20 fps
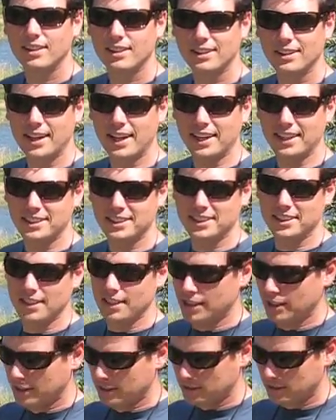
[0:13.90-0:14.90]
Thanks.
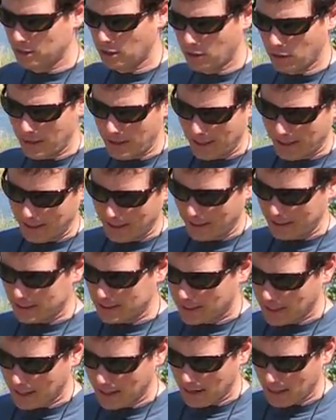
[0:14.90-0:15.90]
So as you
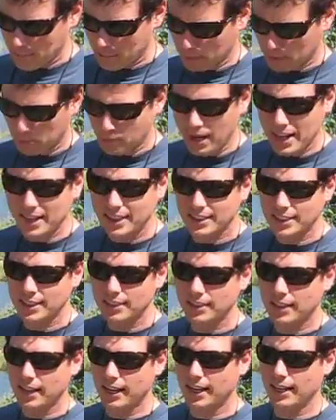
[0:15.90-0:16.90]
said, I'm with Redington,
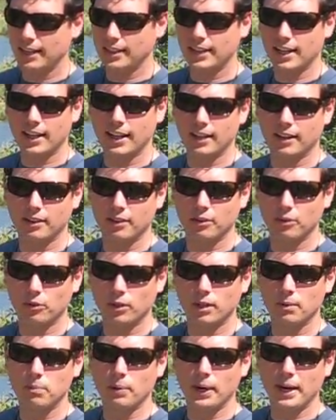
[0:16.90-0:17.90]
and
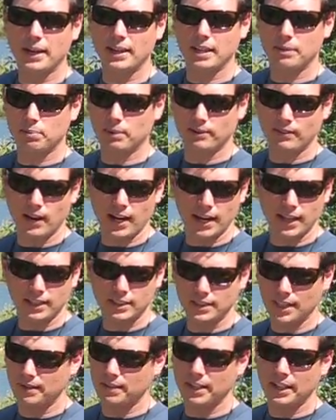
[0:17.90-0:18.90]
we're a brand that
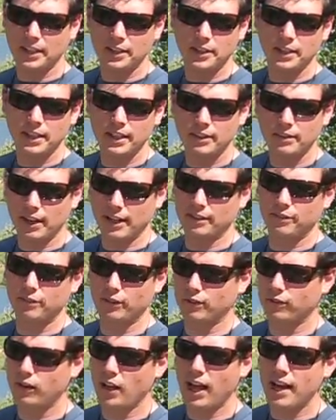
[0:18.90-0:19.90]
provides everything you need for
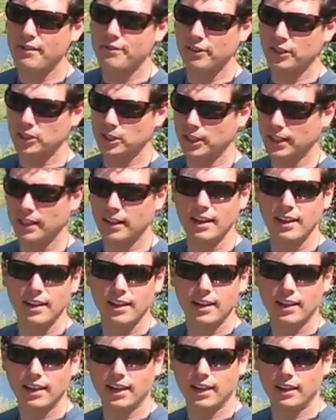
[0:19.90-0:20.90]
fly fishing,
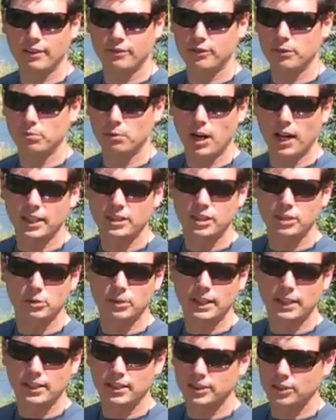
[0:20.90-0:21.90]
from rods and
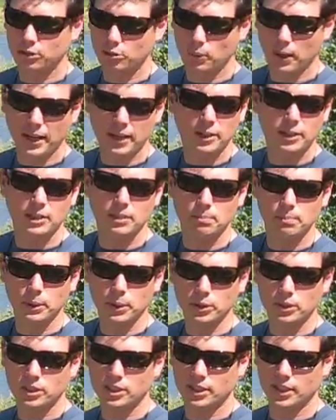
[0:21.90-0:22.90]
reels, waders and
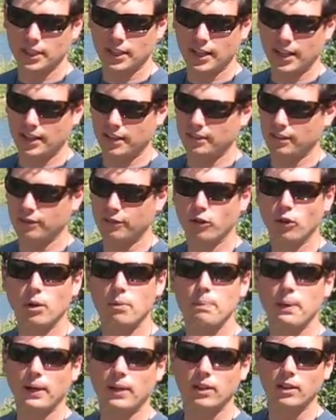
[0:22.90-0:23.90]
boots, to a full
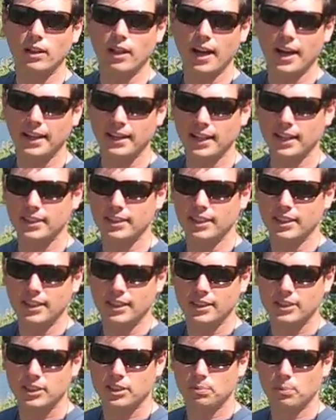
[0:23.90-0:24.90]
apparel line that
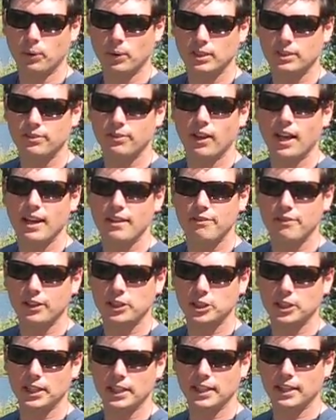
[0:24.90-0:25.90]
supports fly
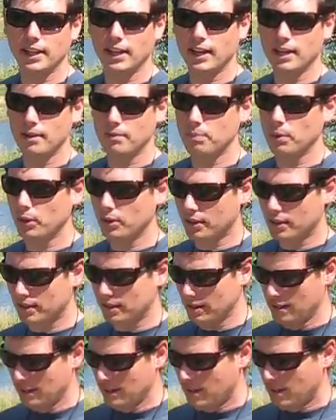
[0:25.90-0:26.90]
fishing, both in
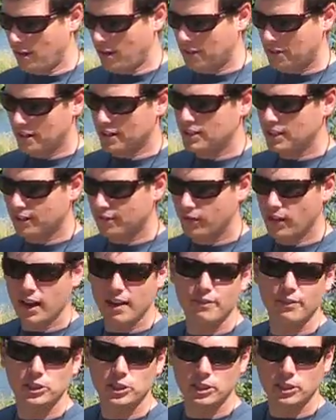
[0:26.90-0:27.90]
authentic fly
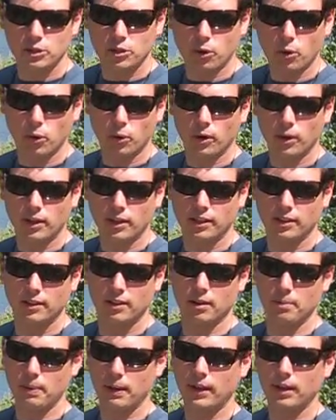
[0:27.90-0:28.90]
fishing core
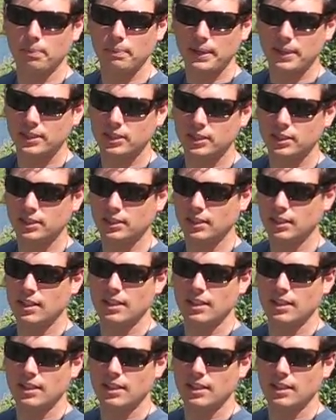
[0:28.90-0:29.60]
apparel pieces,